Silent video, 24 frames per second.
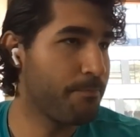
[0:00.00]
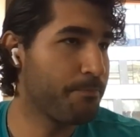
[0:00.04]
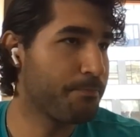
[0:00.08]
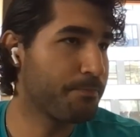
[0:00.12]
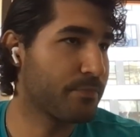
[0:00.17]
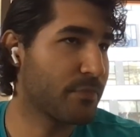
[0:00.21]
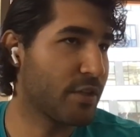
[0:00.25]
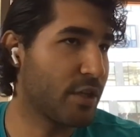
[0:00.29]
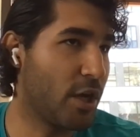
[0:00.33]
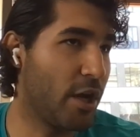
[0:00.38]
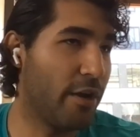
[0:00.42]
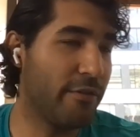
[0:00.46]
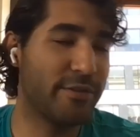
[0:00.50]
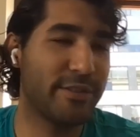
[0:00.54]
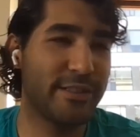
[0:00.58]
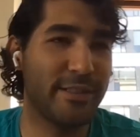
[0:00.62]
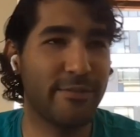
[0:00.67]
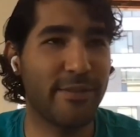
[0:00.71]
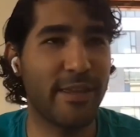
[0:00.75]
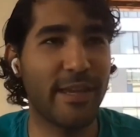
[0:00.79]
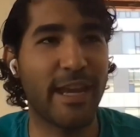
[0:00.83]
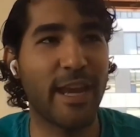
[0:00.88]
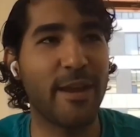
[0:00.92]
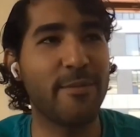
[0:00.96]
Right.
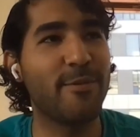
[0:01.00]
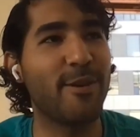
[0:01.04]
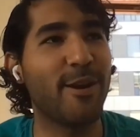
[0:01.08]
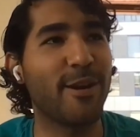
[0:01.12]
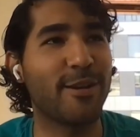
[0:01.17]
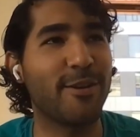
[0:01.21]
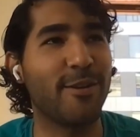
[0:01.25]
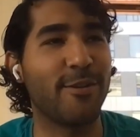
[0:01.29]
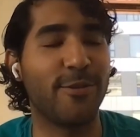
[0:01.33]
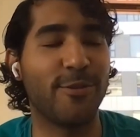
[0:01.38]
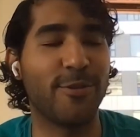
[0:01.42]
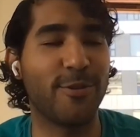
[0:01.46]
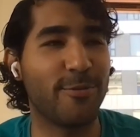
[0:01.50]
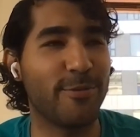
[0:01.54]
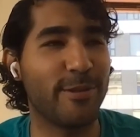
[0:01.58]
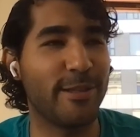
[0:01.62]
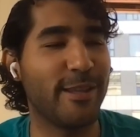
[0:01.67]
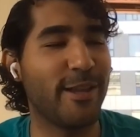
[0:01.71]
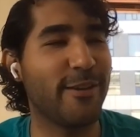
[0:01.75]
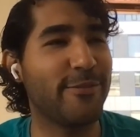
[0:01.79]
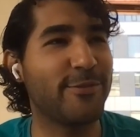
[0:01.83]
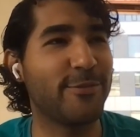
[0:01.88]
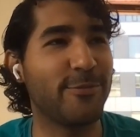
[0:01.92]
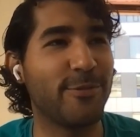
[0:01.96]
Obviously, if they came knocking on the door,
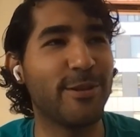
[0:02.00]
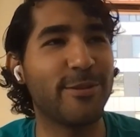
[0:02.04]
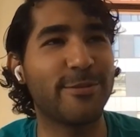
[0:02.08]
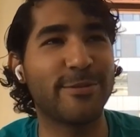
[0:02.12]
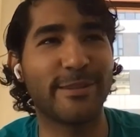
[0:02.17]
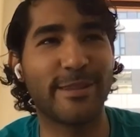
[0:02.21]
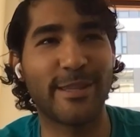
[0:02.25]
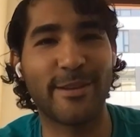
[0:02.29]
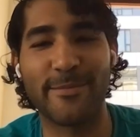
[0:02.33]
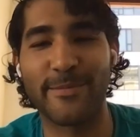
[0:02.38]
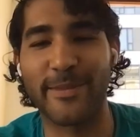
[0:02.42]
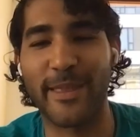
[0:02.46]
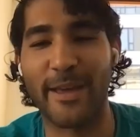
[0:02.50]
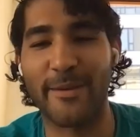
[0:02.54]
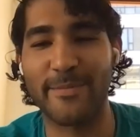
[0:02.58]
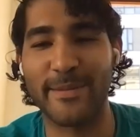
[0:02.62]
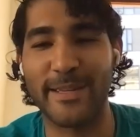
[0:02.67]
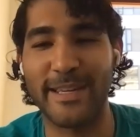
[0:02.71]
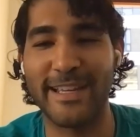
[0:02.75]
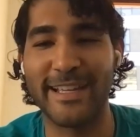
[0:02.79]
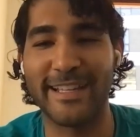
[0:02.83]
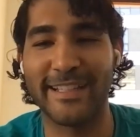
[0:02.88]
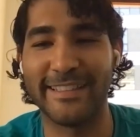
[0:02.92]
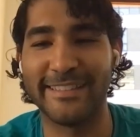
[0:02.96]
we'd love to work with them. That'd
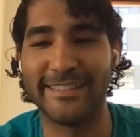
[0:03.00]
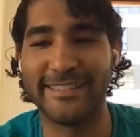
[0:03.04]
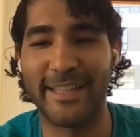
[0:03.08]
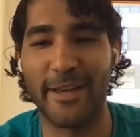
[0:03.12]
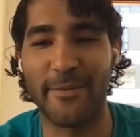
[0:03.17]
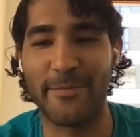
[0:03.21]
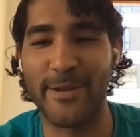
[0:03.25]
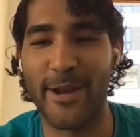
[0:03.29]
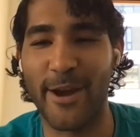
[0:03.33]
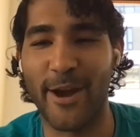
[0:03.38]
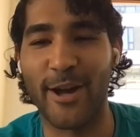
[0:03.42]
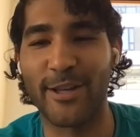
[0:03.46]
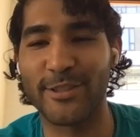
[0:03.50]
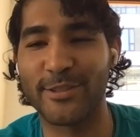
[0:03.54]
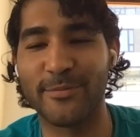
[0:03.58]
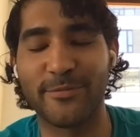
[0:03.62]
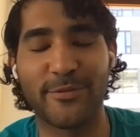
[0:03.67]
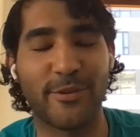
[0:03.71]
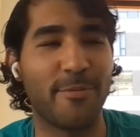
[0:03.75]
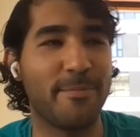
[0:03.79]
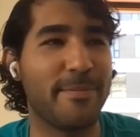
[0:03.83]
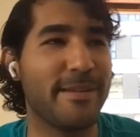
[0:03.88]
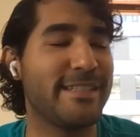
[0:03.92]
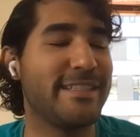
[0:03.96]
be mm-hmm. that'd be mm-hmm.
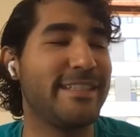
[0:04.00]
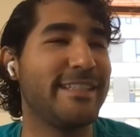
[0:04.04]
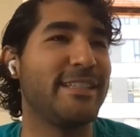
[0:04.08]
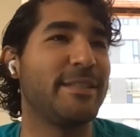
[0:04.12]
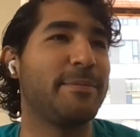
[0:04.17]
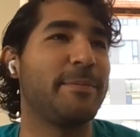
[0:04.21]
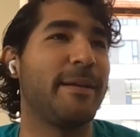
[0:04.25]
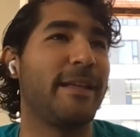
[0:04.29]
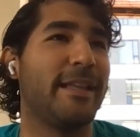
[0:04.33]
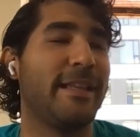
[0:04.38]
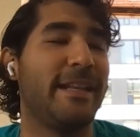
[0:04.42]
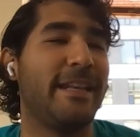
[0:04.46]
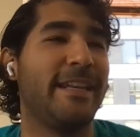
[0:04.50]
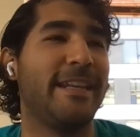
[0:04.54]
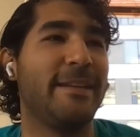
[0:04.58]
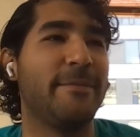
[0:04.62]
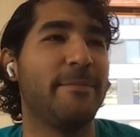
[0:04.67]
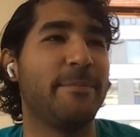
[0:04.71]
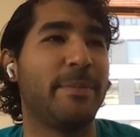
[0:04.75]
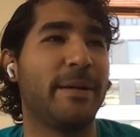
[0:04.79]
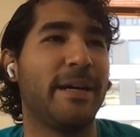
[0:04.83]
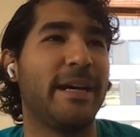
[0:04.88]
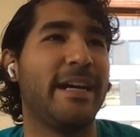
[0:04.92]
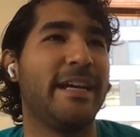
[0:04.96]
awesome for our business. But
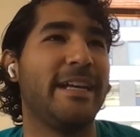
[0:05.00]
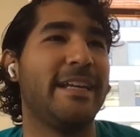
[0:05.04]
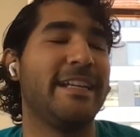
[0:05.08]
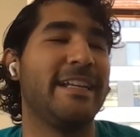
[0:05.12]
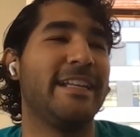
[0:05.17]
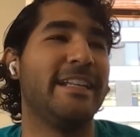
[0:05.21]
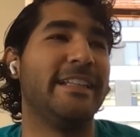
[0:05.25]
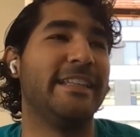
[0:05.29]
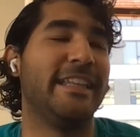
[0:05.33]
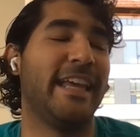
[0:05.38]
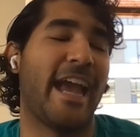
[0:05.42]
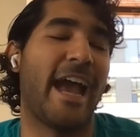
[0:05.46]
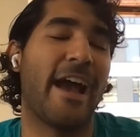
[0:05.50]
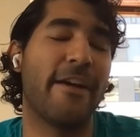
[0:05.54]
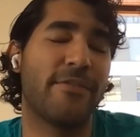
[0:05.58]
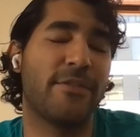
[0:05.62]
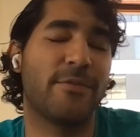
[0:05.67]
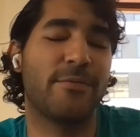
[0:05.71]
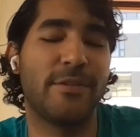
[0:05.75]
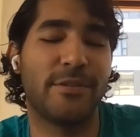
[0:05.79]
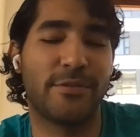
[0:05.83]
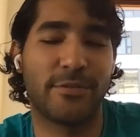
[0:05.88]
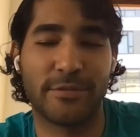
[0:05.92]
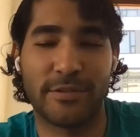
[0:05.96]
but they have
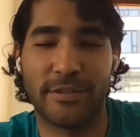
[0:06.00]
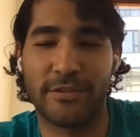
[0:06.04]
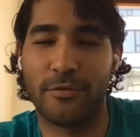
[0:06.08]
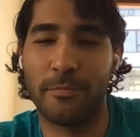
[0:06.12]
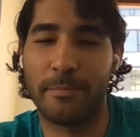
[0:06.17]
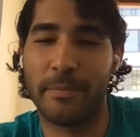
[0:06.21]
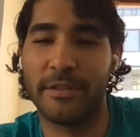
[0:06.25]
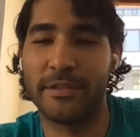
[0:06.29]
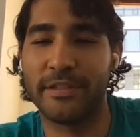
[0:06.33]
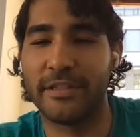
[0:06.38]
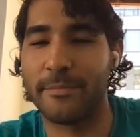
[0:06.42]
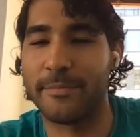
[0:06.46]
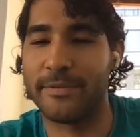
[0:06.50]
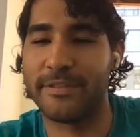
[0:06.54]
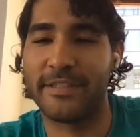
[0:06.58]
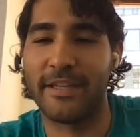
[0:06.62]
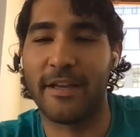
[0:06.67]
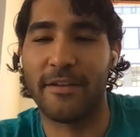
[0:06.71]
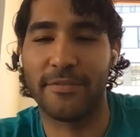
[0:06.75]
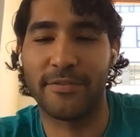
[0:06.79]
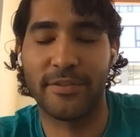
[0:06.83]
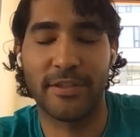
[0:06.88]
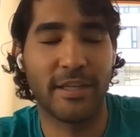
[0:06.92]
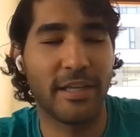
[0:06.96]
the resources to build
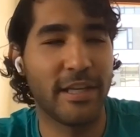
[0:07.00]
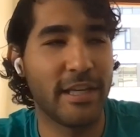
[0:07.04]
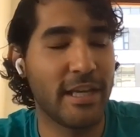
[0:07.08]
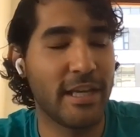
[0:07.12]
themselves.